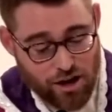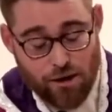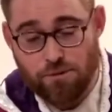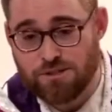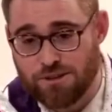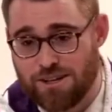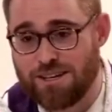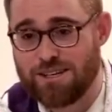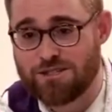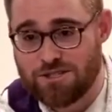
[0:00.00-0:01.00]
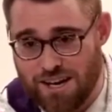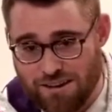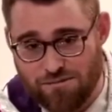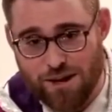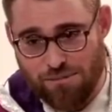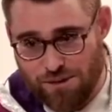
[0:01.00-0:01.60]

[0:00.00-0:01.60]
opportunity to shave my